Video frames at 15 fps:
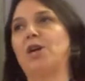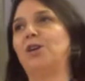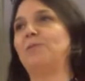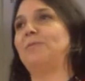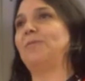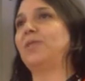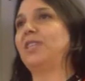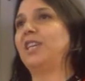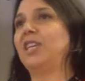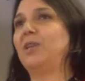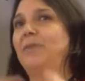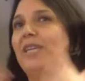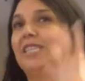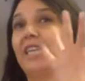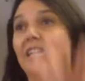um,
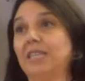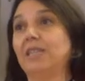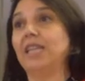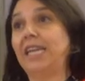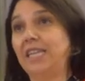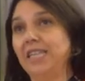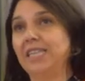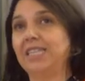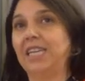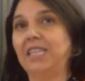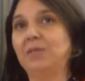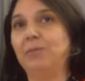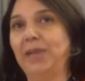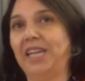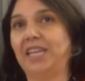it'll be a likely a
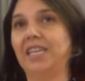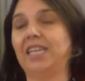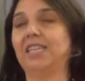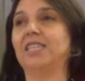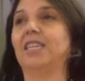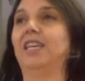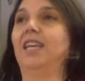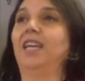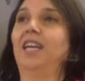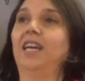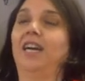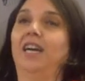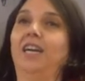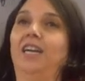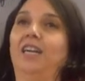TESS planet
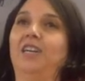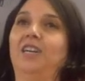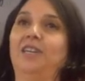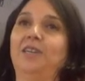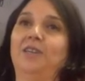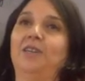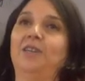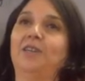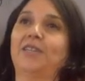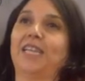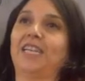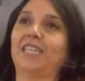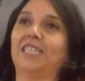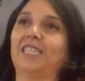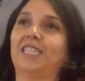uh,
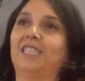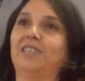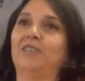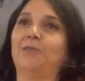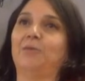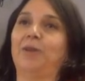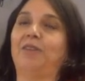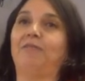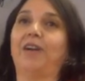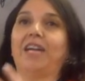that we